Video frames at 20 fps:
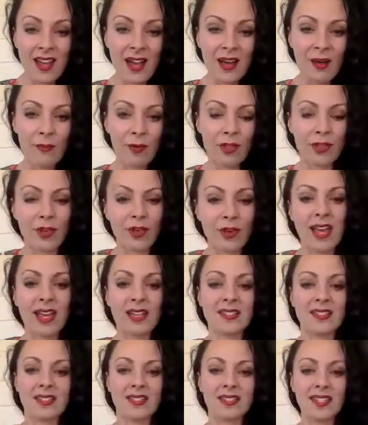with your
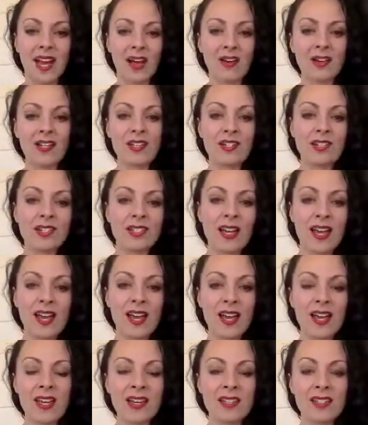hands down at your
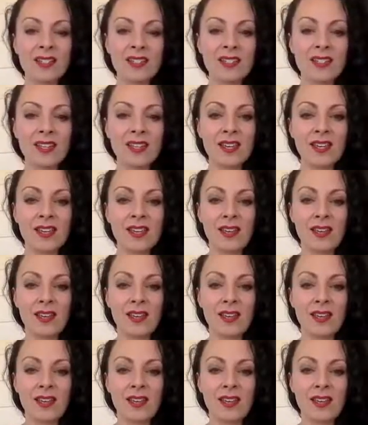sides,